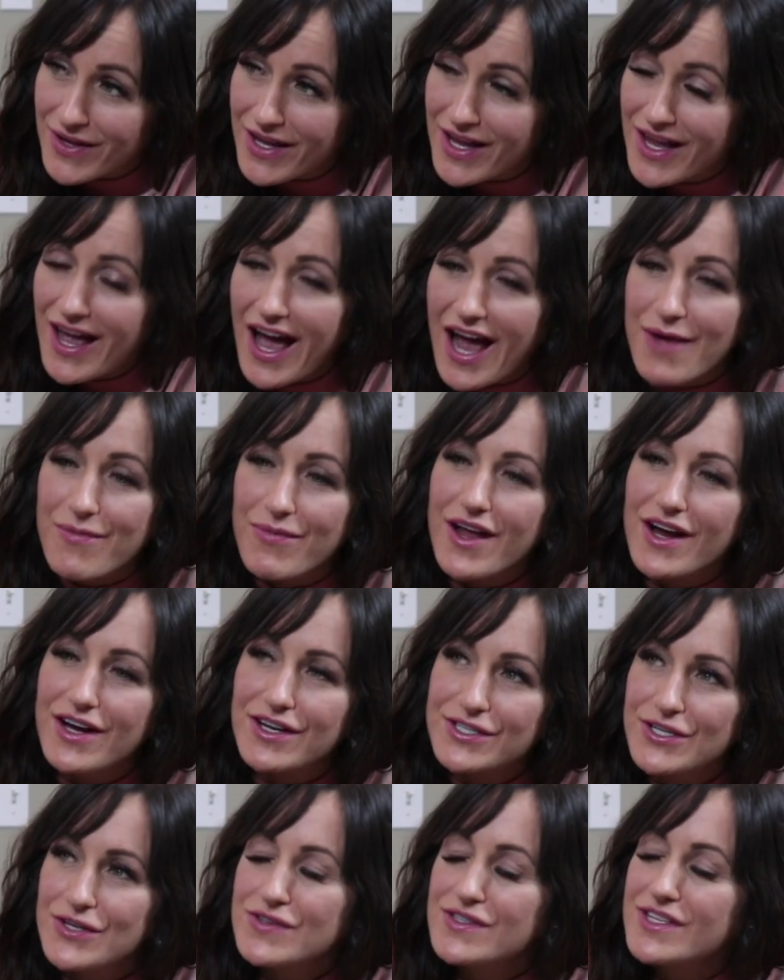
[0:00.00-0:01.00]
I'm there
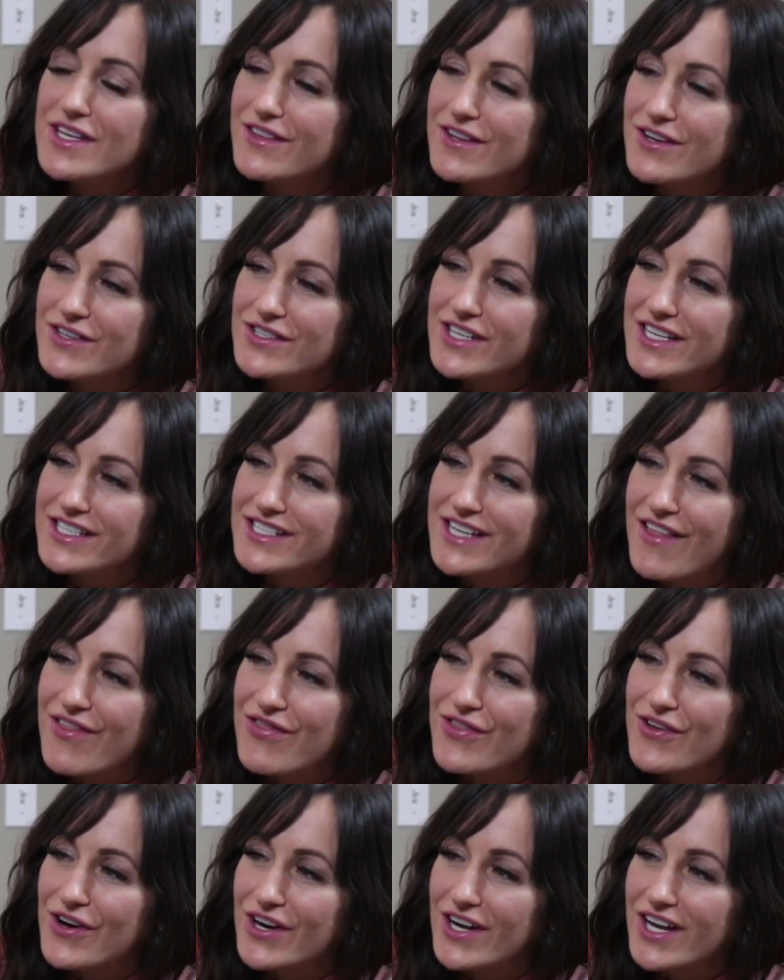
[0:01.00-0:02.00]
Tuesday, Thursday,
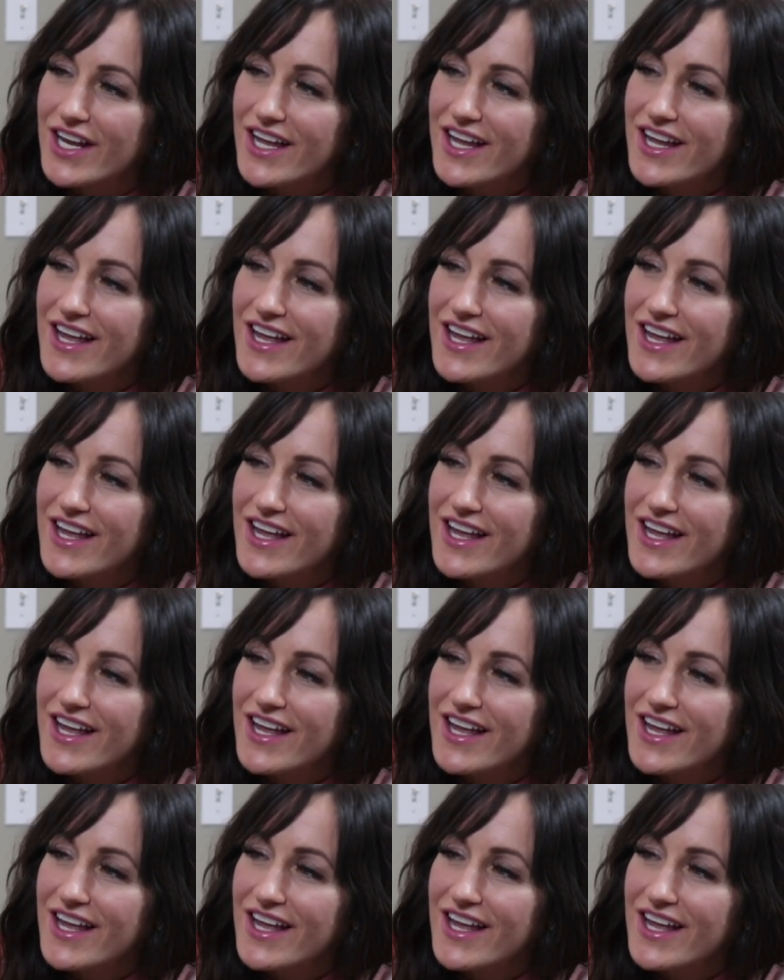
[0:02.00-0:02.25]
10:30,